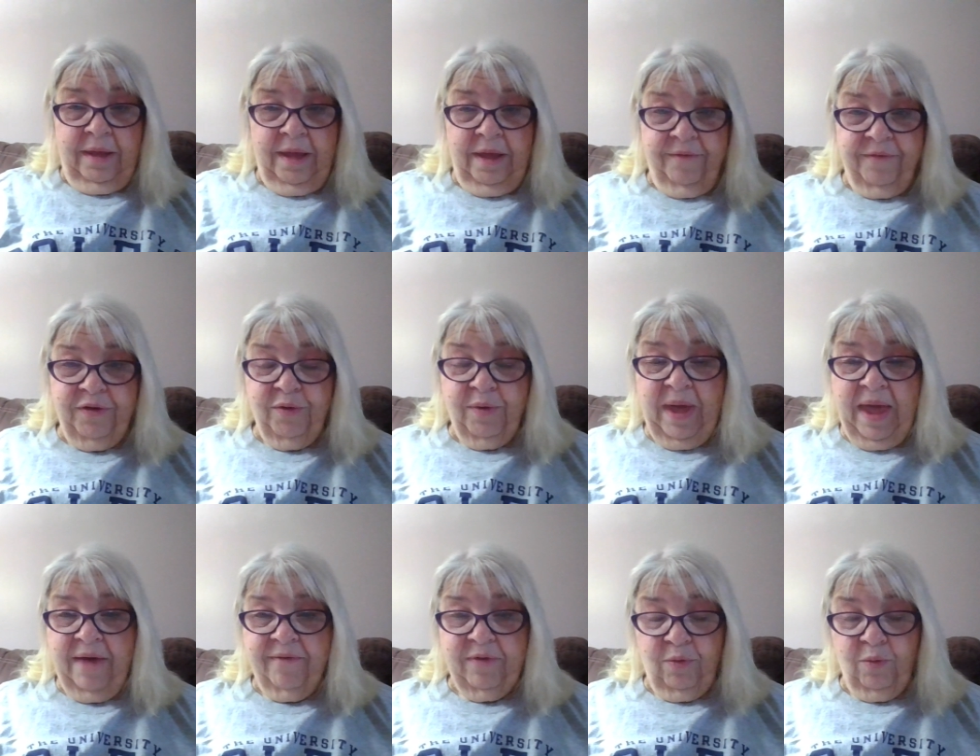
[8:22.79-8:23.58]
if you
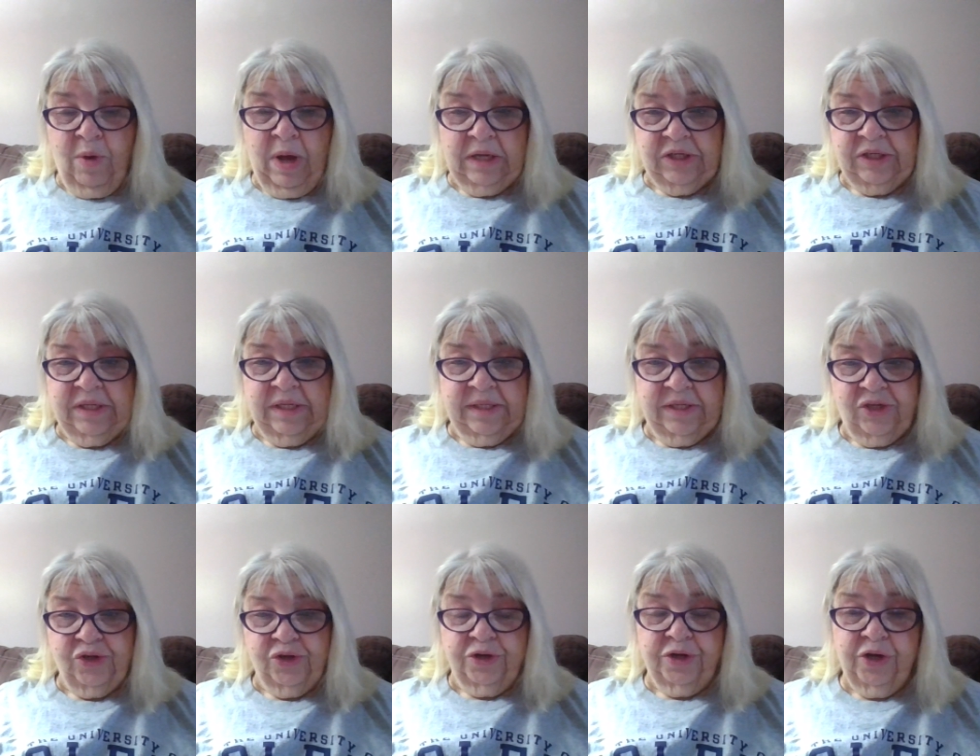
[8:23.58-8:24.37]
haven't watched
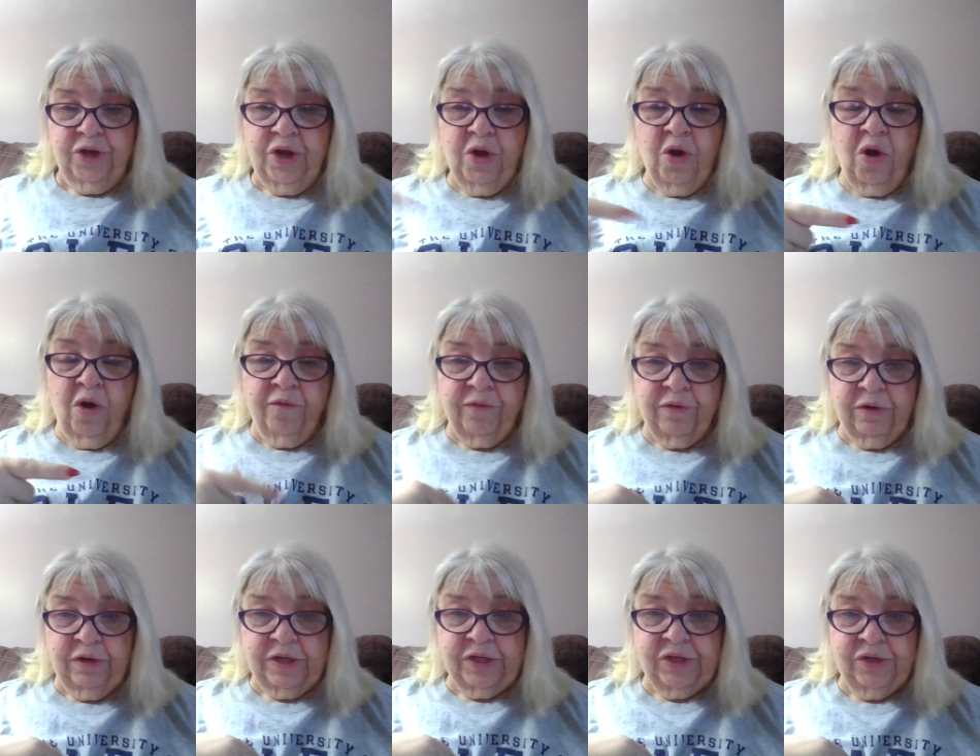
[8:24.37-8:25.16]
his journey, go
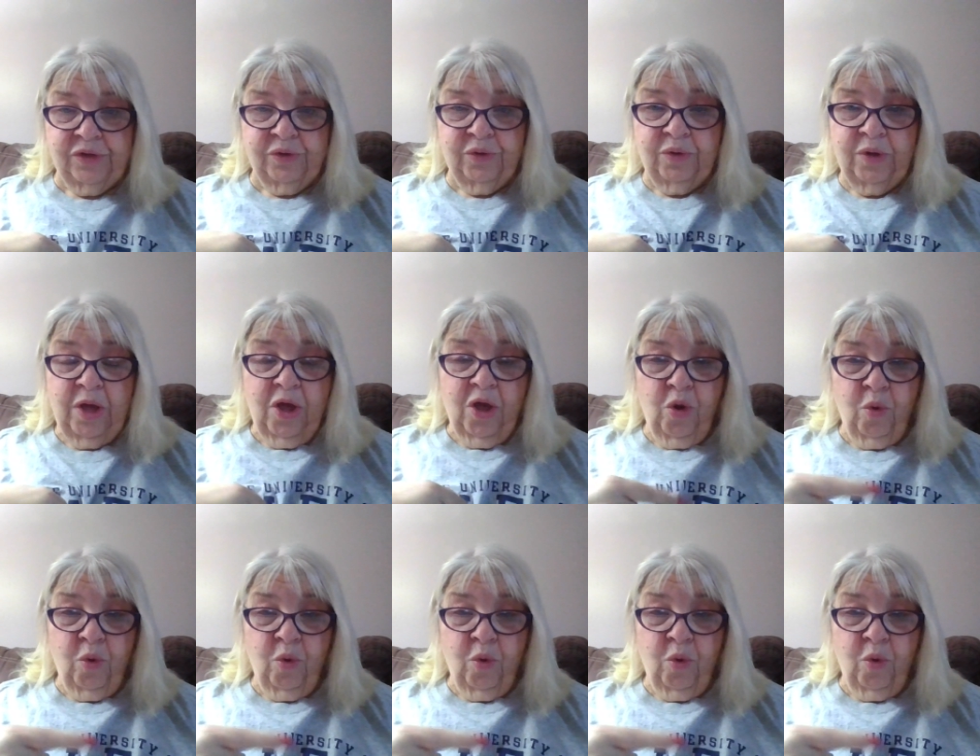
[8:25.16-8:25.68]
over to